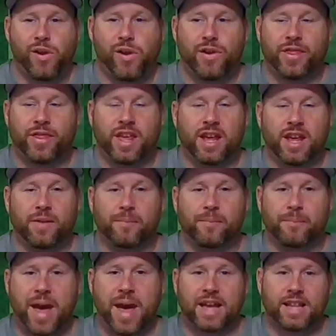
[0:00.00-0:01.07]
the
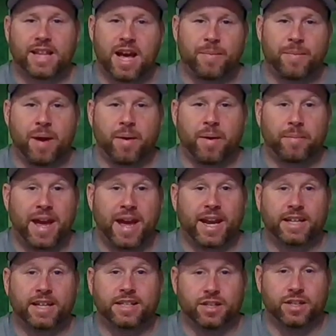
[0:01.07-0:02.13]
Mad Lab
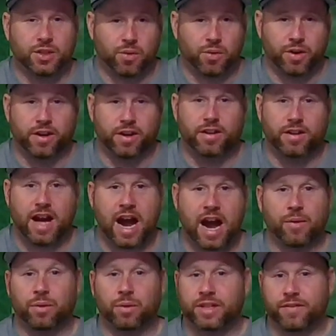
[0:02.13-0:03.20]
MMA Discord, I
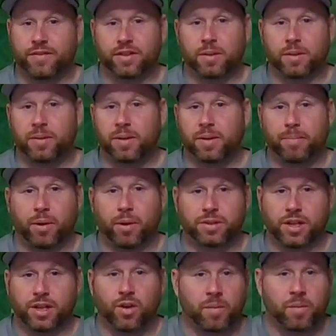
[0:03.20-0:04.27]
will definitely be
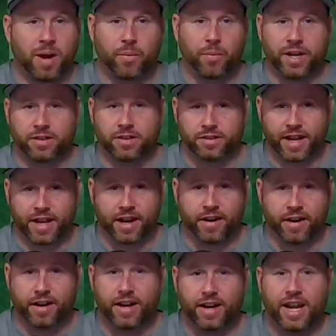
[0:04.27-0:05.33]
posting all my wagers
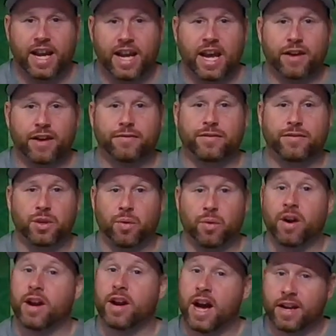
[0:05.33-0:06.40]
there. If you
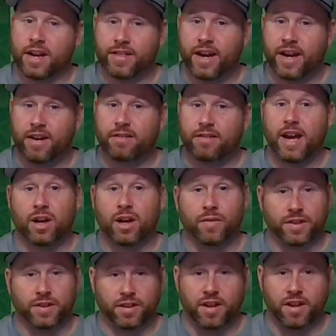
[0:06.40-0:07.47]
are not in there, head over
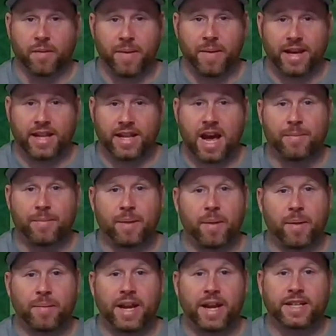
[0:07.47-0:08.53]
to
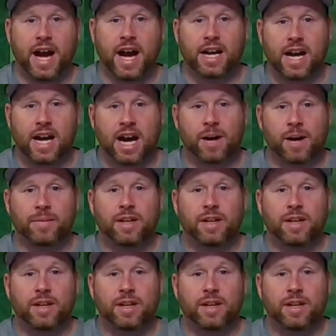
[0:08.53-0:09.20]
themadlabmma.com,